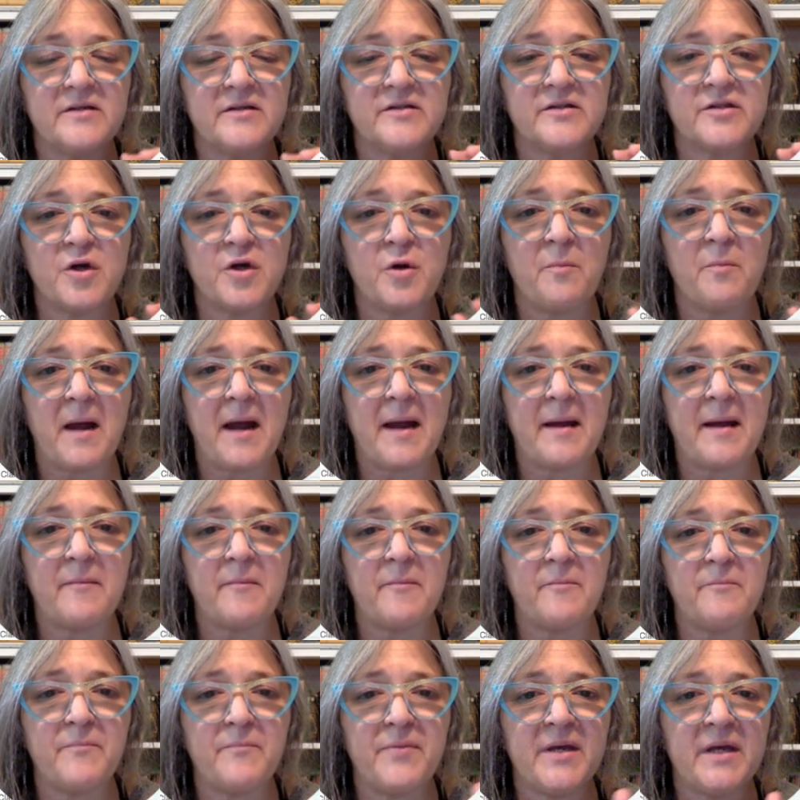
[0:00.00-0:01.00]
So
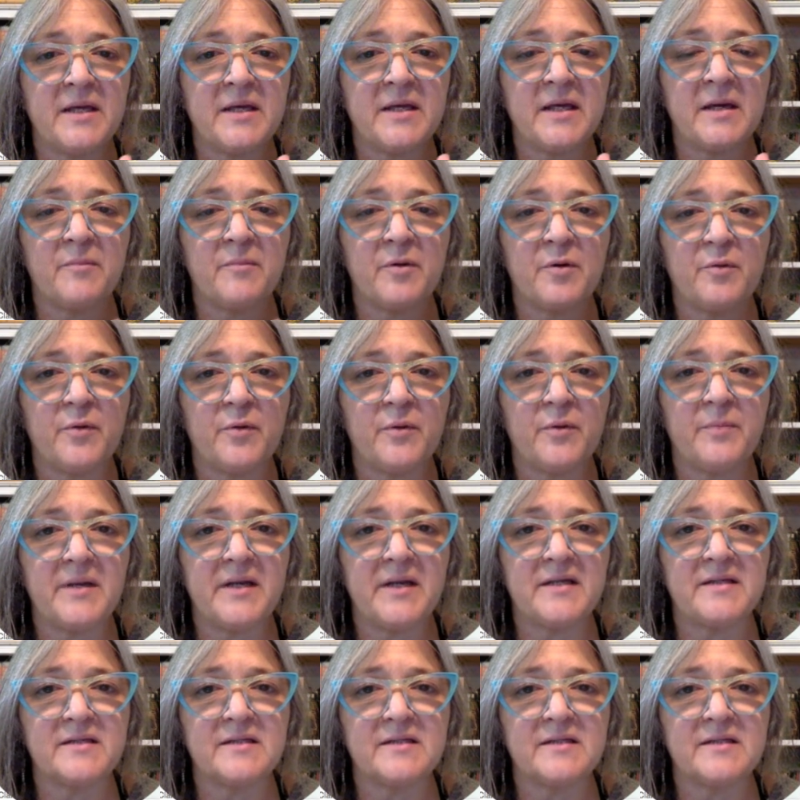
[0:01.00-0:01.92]
my PIN number would be